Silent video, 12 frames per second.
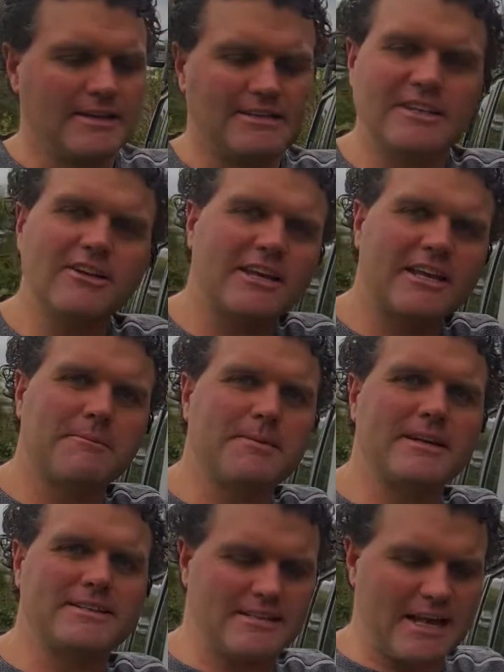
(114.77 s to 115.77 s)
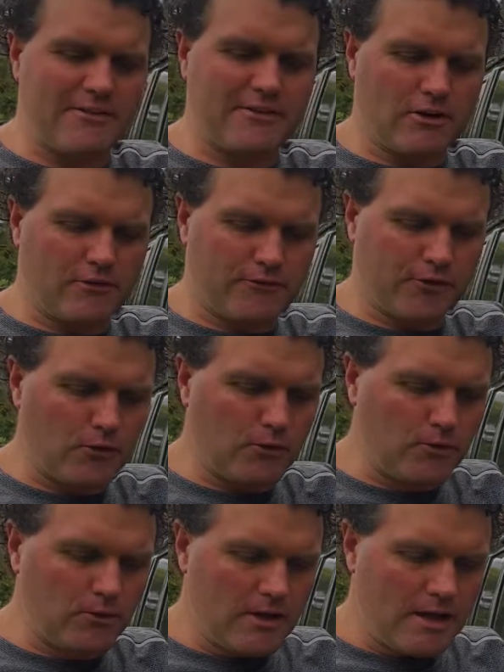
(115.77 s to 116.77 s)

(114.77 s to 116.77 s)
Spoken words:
did I get a better saving on fuel?